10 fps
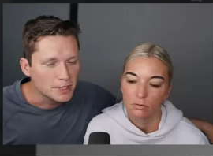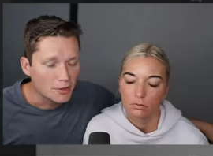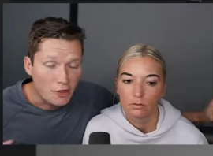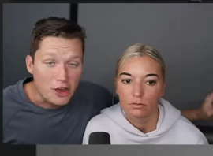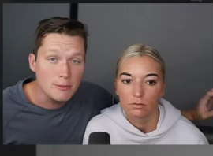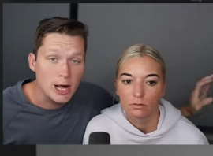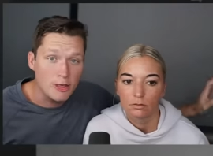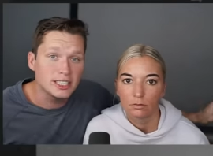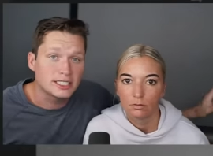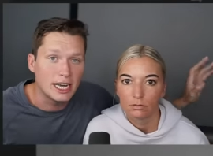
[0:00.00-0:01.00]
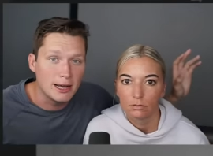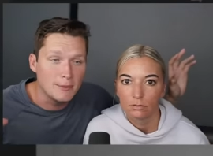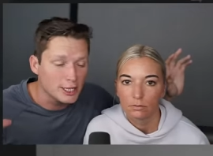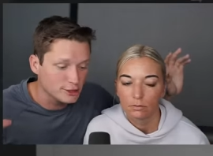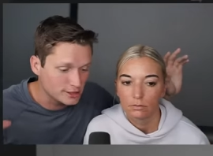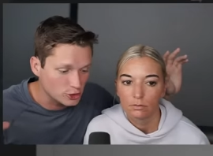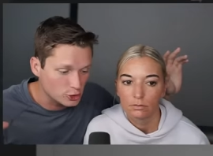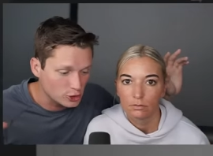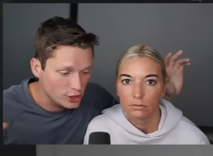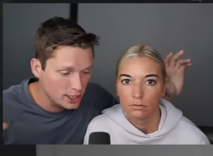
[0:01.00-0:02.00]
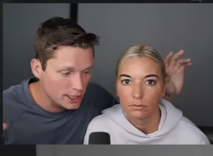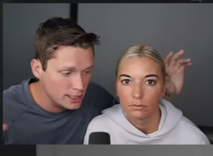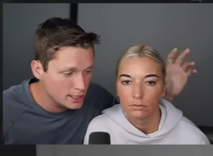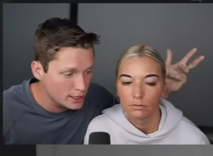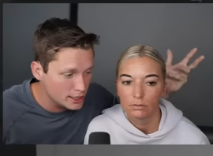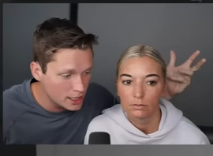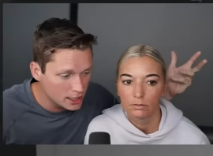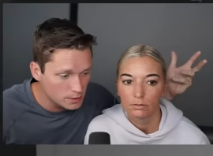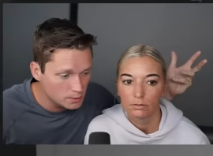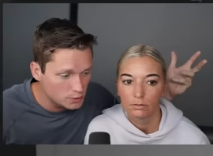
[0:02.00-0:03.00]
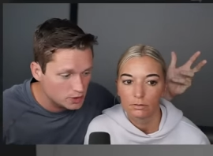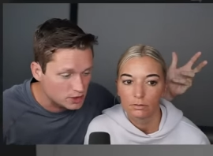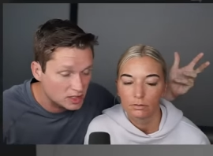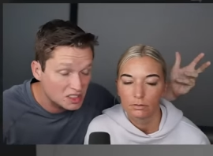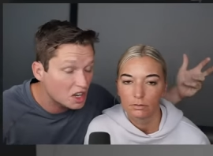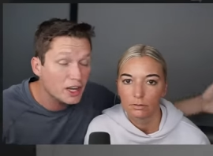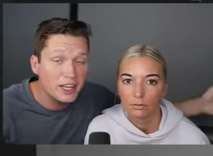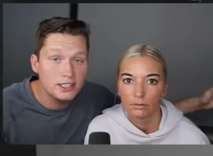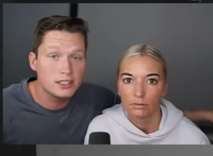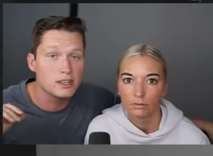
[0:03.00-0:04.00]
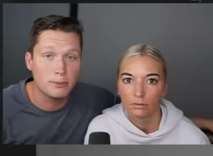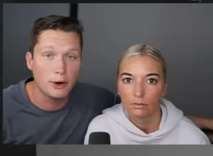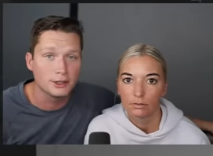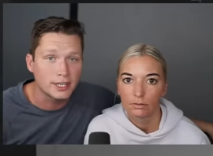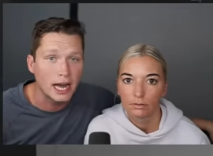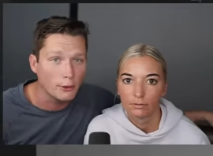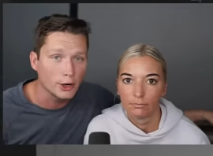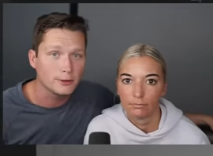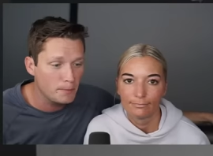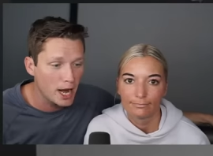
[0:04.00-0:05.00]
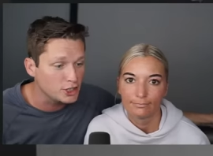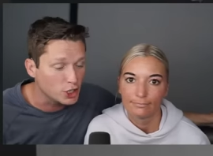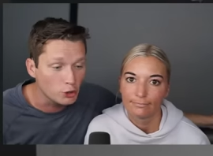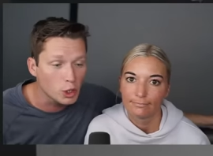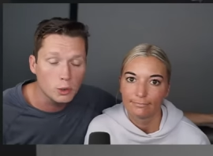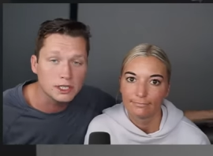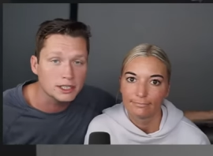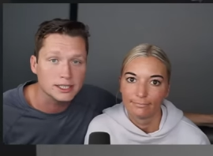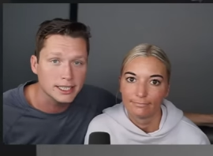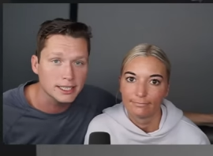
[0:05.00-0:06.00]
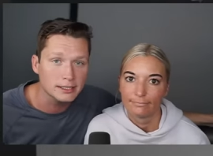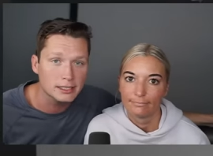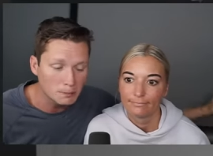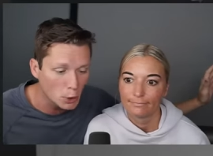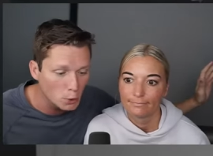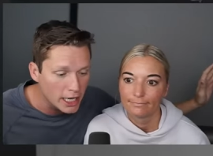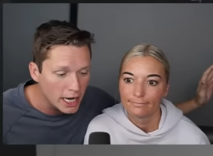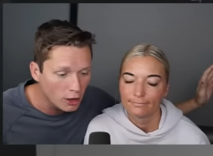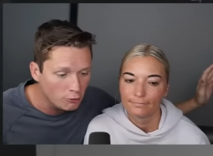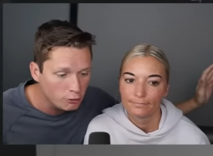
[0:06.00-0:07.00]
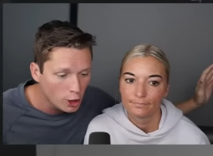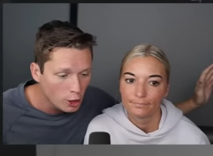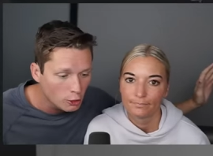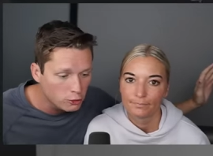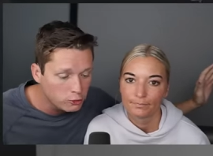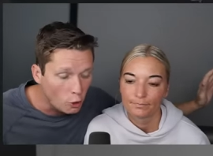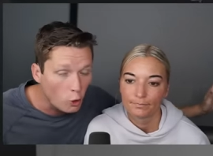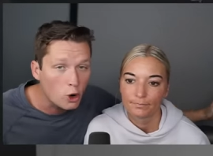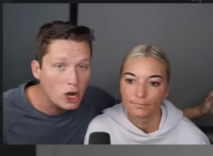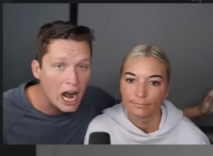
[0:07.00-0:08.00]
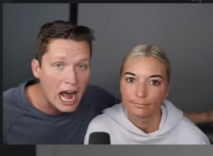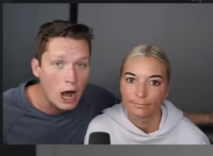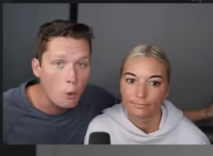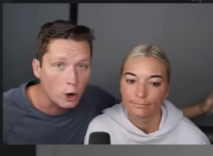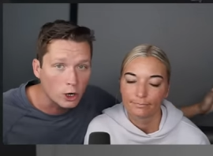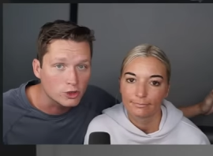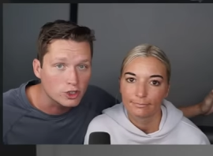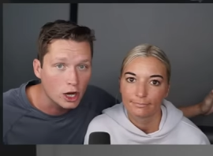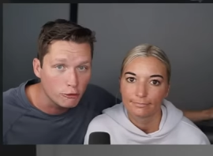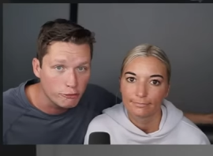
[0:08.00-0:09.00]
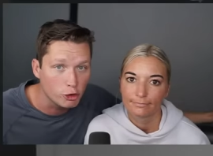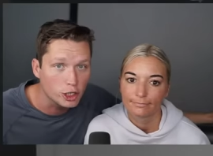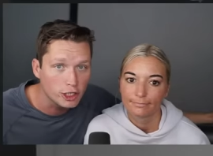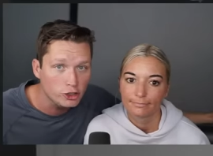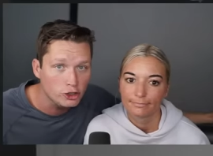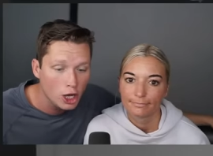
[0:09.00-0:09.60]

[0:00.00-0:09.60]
Speaker 1: now the thing about this time is she studies the ball tower. I don't know what this is, but we have four hours of footage